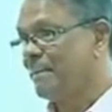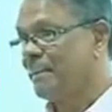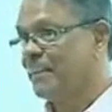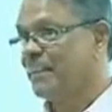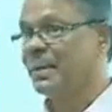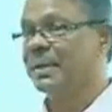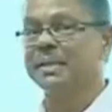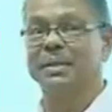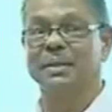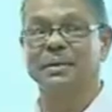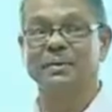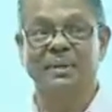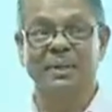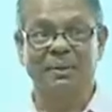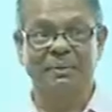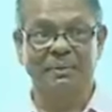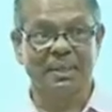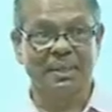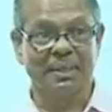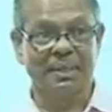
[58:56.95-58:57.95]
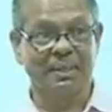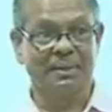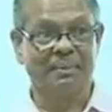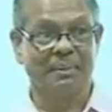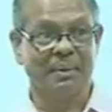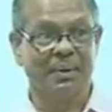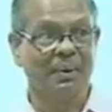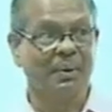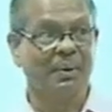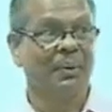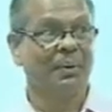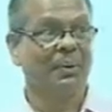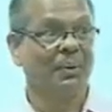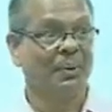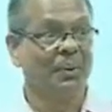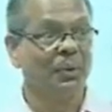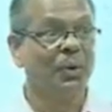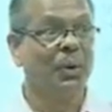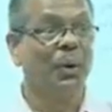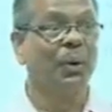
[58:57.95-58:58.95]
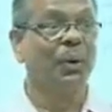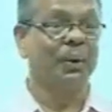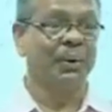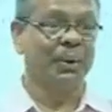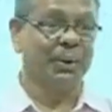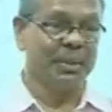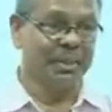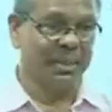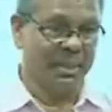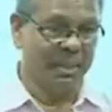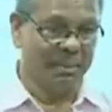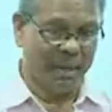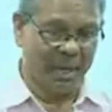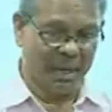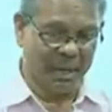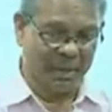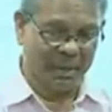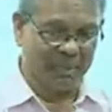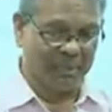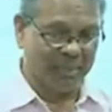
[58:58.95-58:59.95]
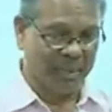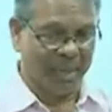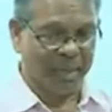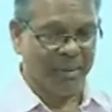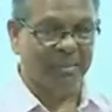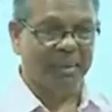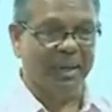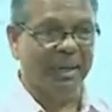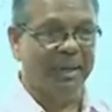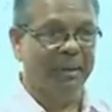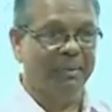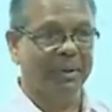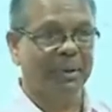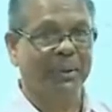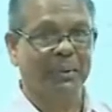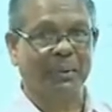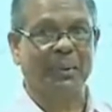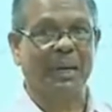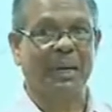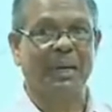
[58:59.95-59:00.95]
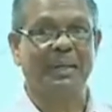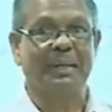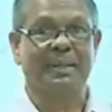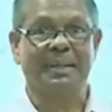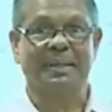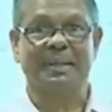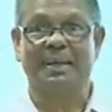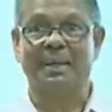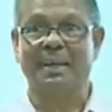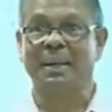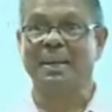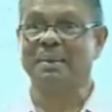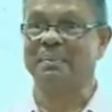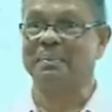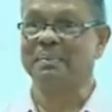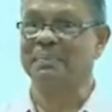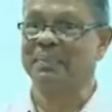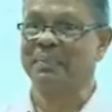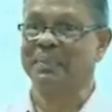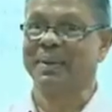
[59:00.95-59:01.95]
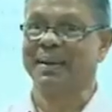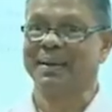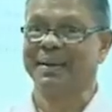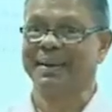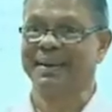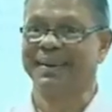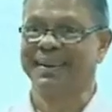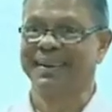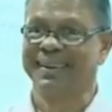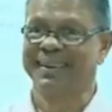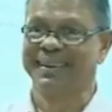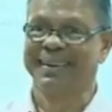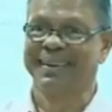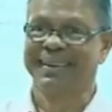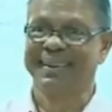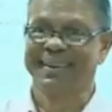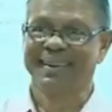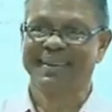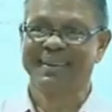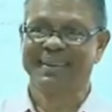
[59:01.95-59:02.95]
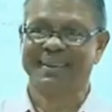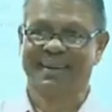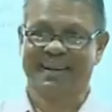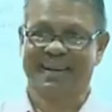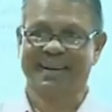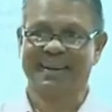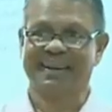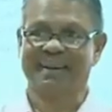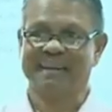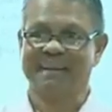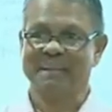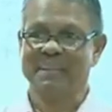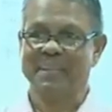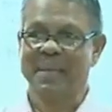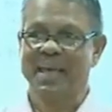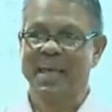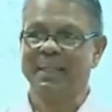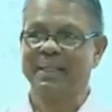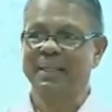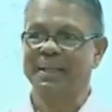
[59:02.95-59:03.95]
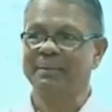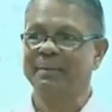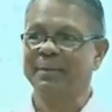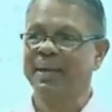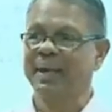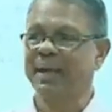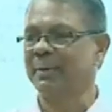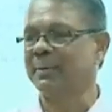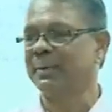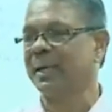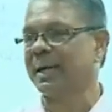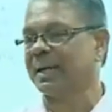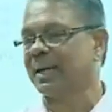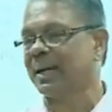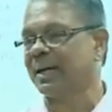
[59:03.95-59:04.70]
with wisdom, though she may not be able even to write her name, right? And then we have that